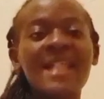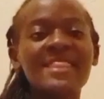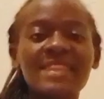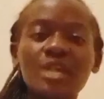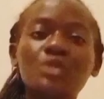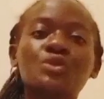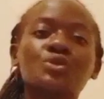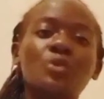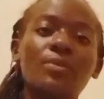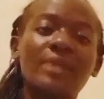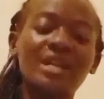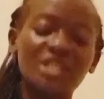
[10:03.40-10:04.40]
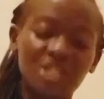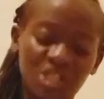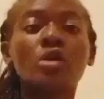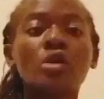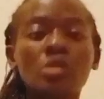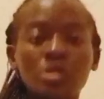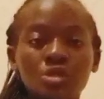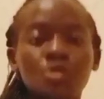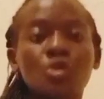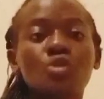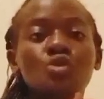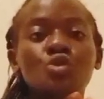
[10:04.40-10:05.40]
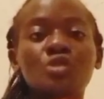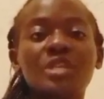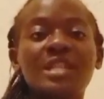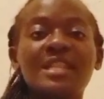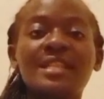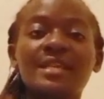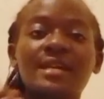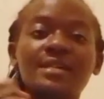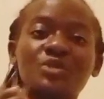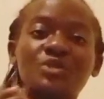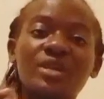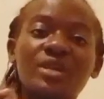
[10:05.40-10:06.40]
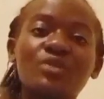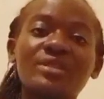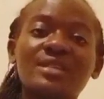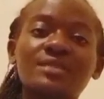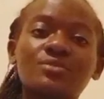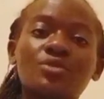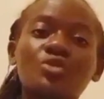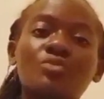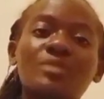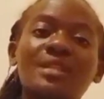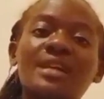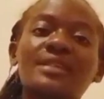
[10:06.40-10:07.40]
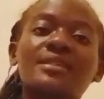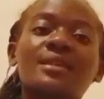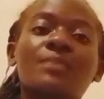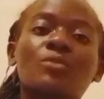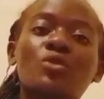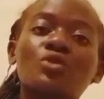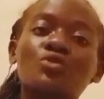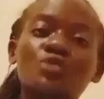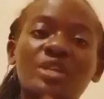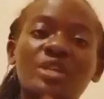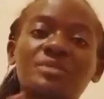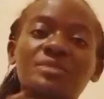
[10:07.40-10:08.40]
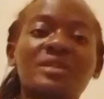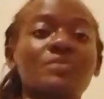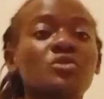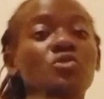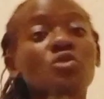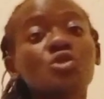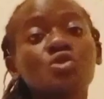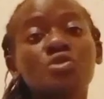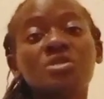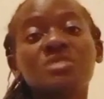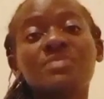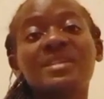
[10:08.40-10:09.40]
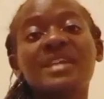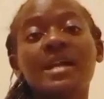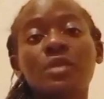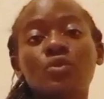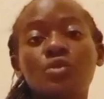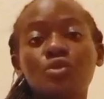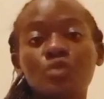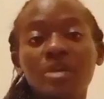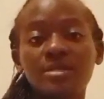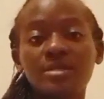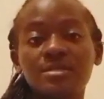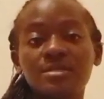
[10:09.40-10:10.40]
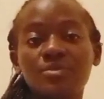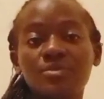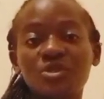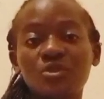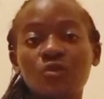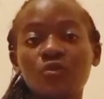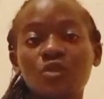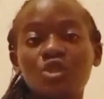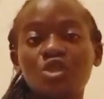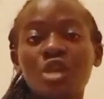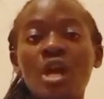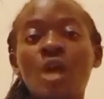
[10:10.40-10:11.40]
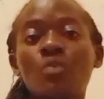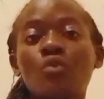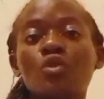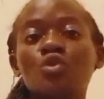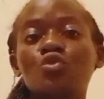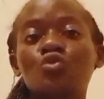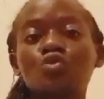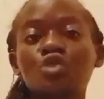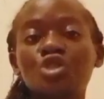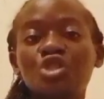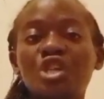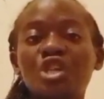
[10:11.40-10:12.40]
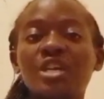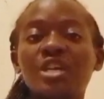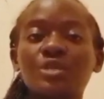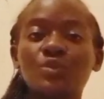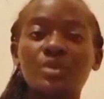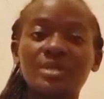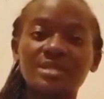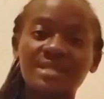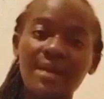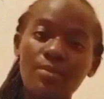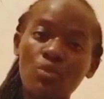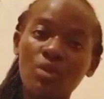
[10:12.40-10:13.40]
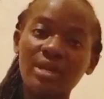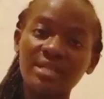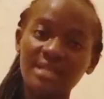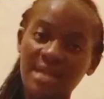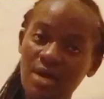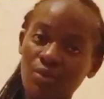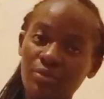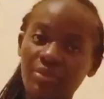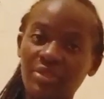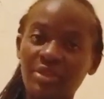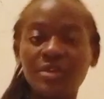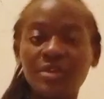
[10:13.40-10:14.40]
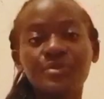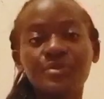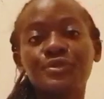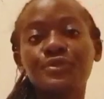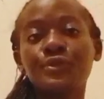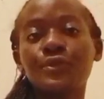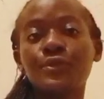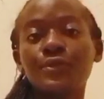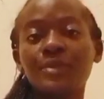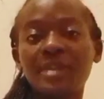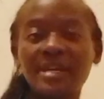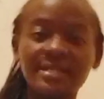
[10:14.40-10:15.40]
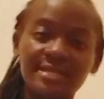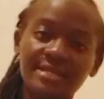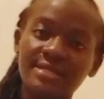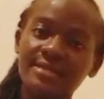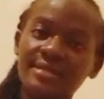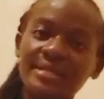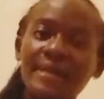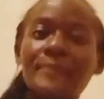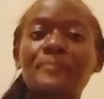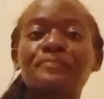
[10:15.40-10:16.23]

Thank you so much. So to anyone that's going to be lucky, I'm going to share this money. I'm not going to use this money alone, you guys. I'm not selfish. I'm going to share it with someone out there so that, yeah,